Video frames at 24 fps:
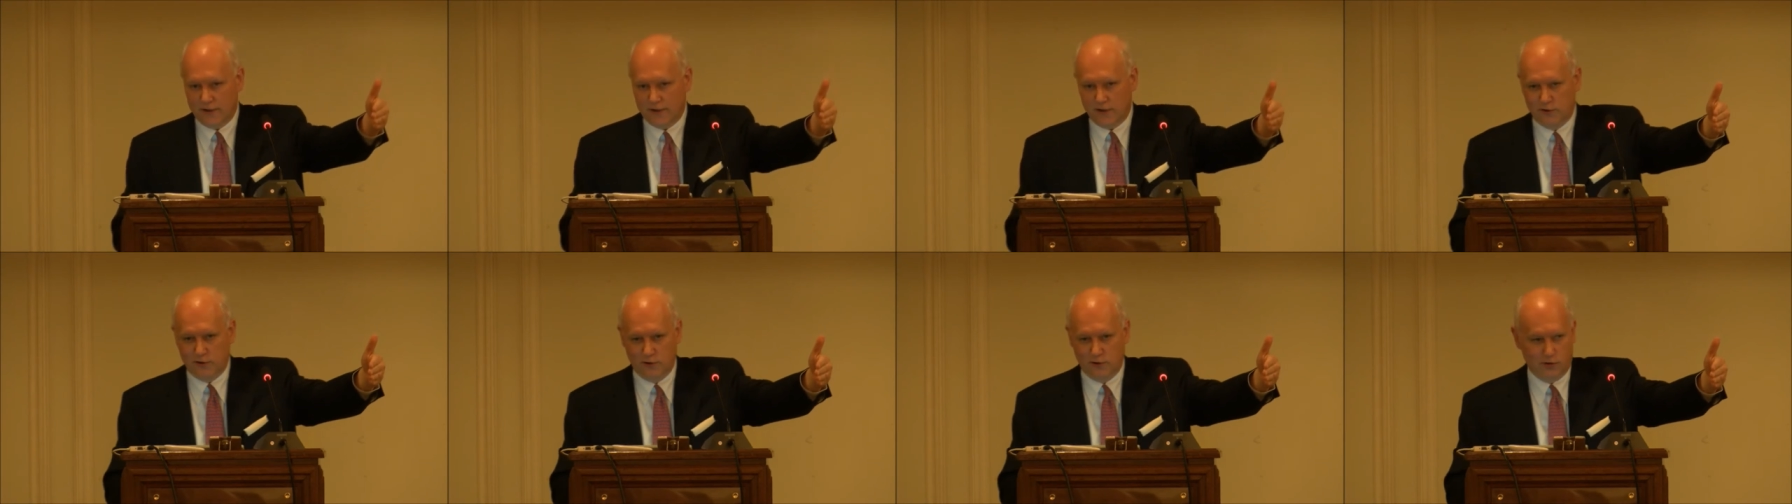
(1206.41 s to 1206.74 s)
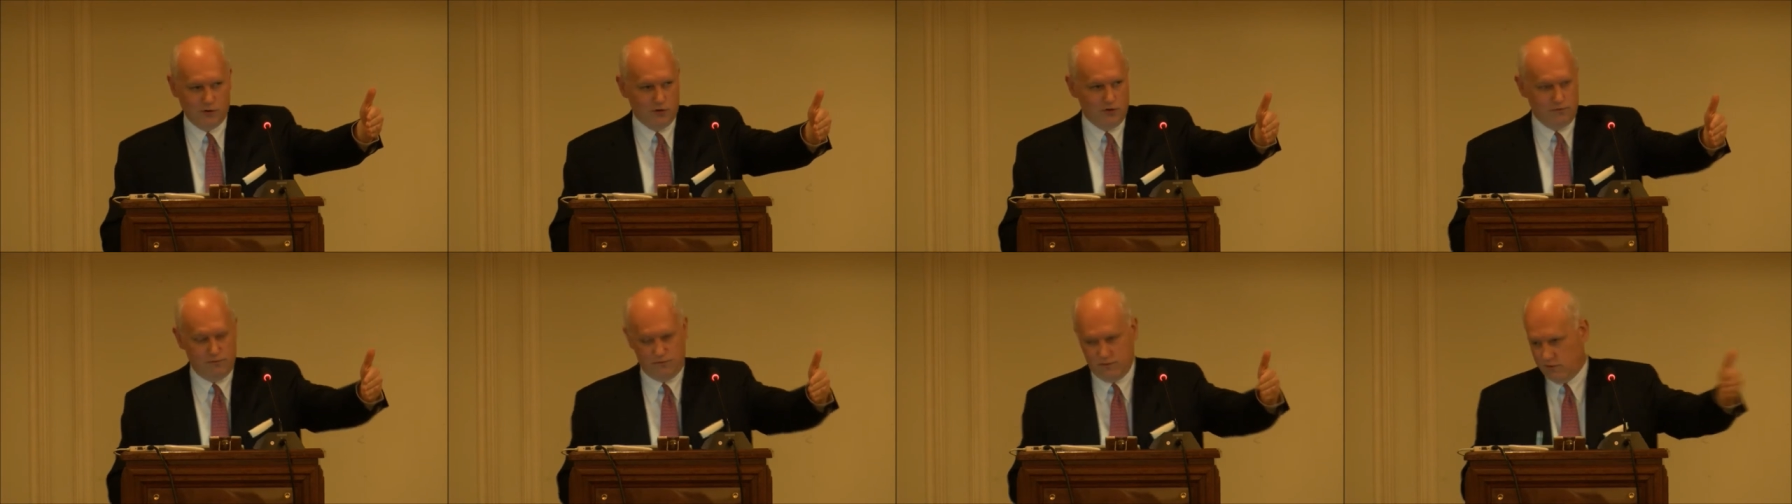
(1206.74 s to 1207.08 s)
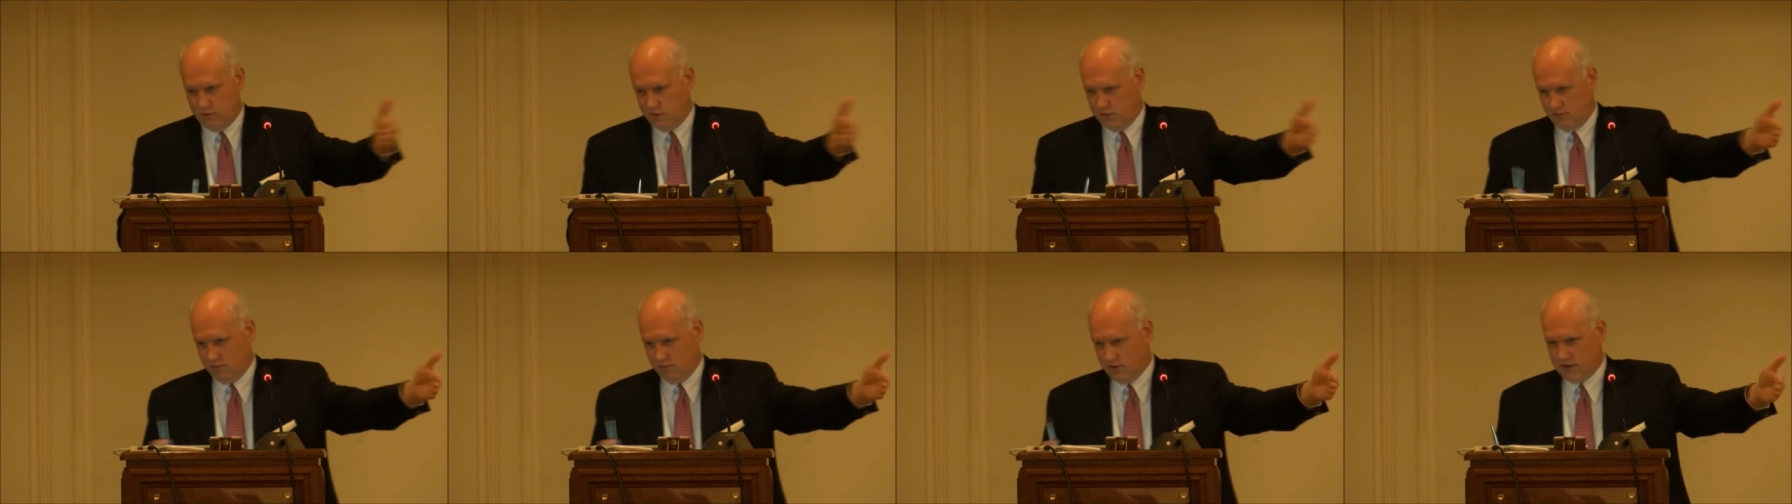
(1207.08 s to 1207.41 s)
at the door
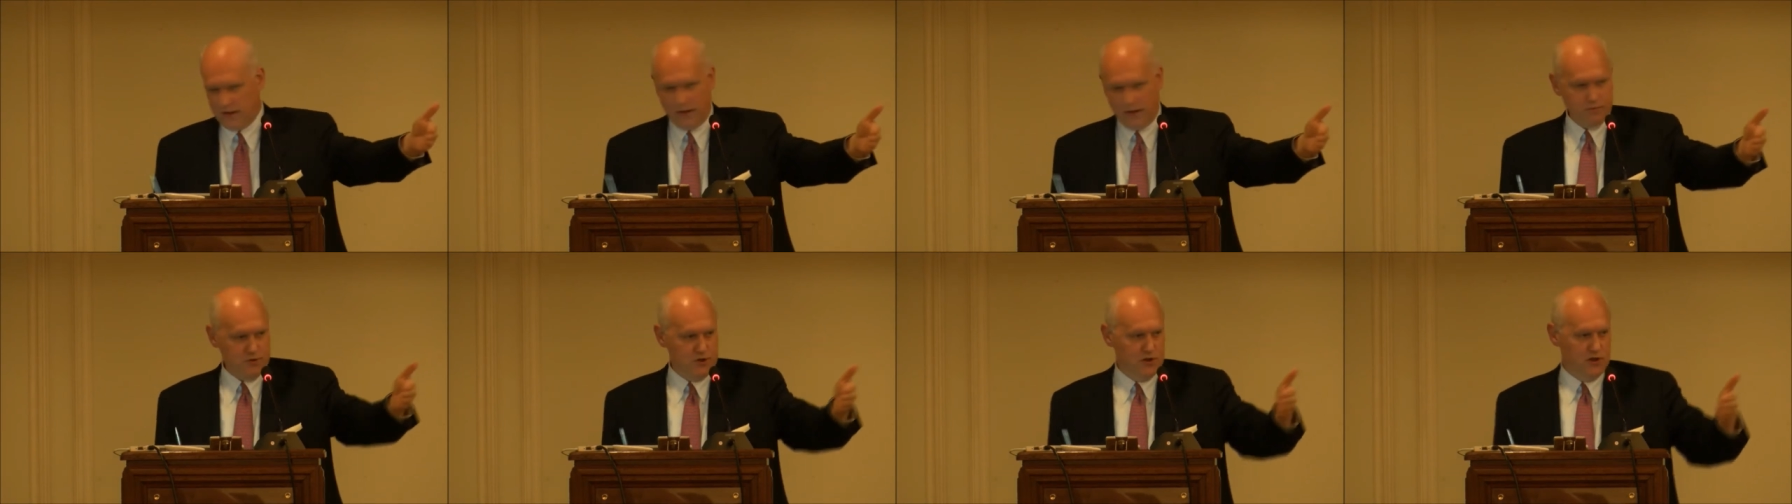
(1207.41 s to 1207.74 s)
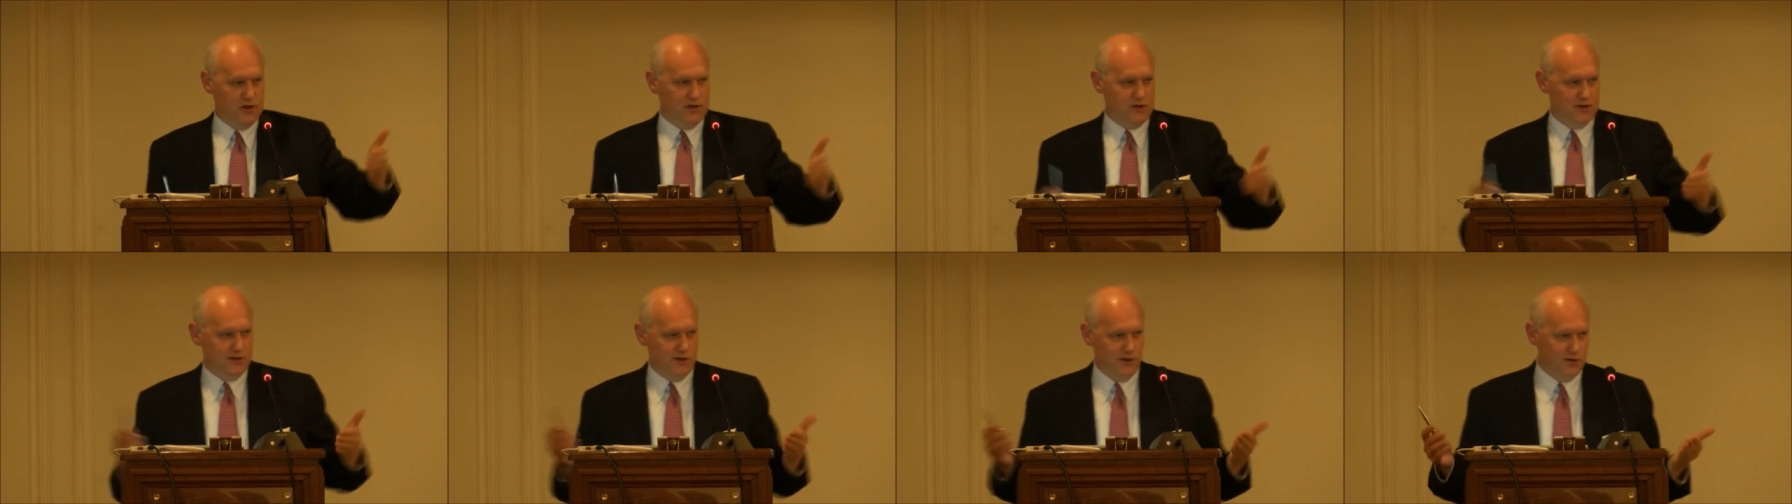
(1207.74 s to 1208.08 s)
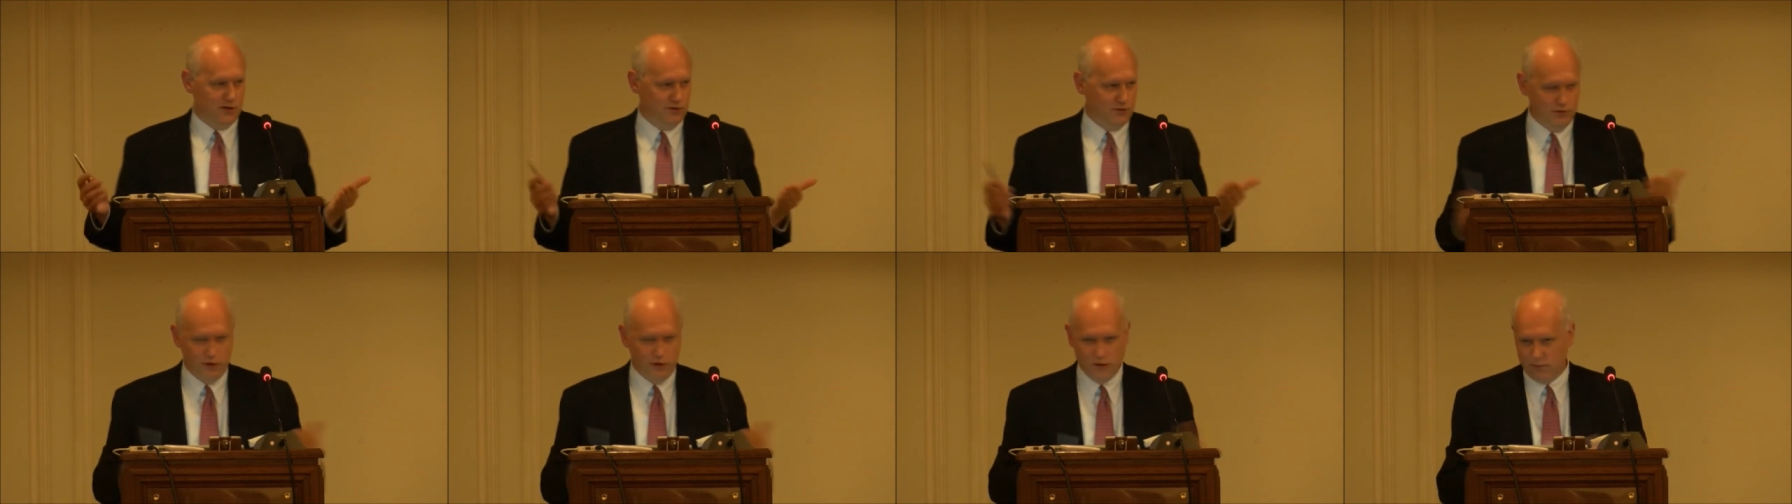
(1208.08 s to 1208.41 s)
for the receptionist
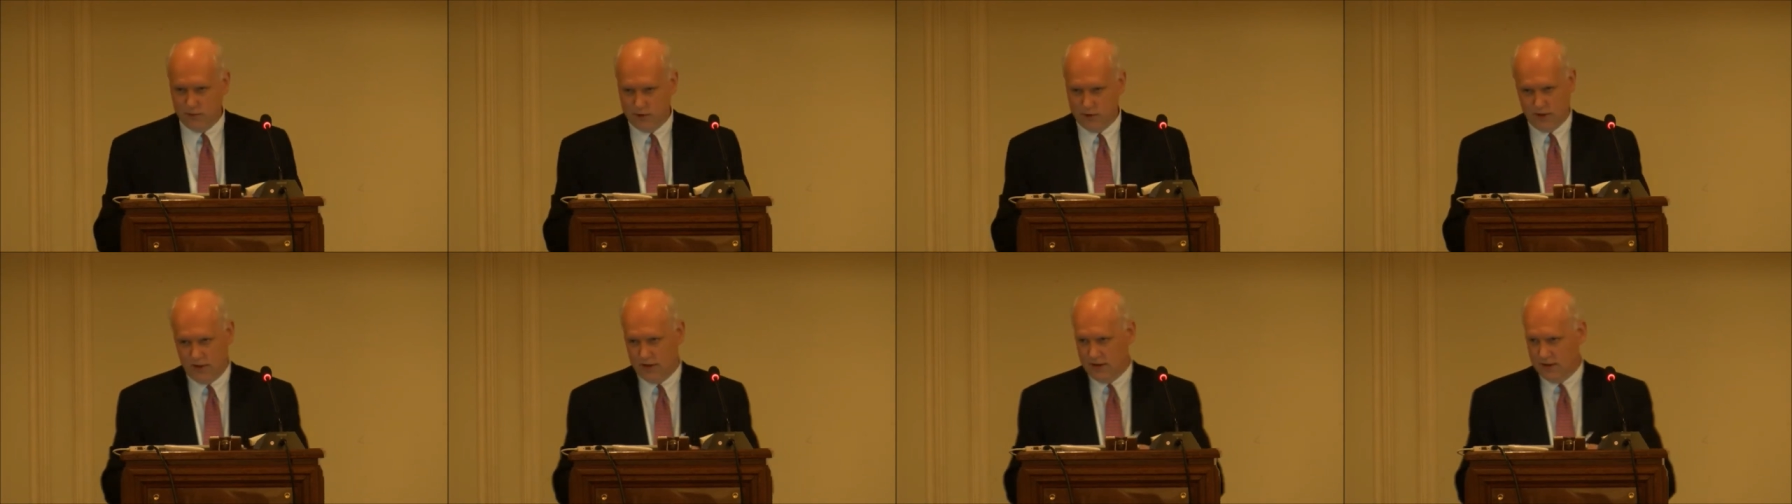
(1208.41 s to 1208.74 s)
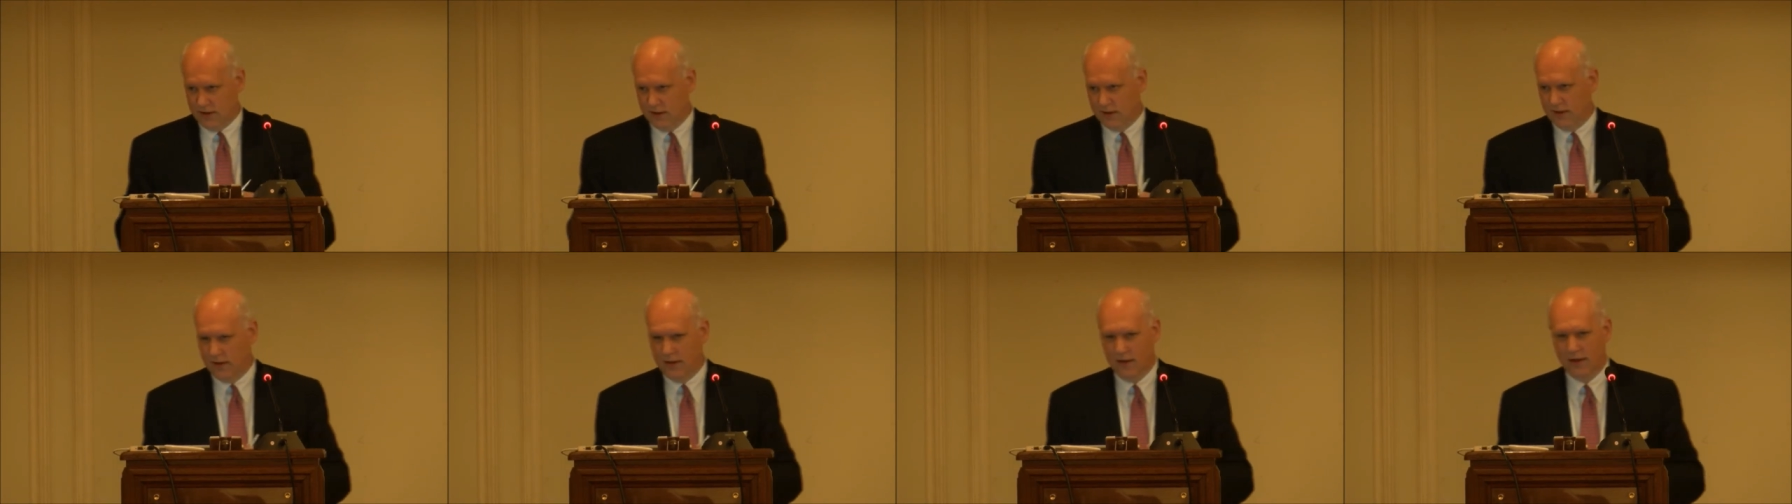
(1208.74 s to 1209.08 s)
not doing what they did.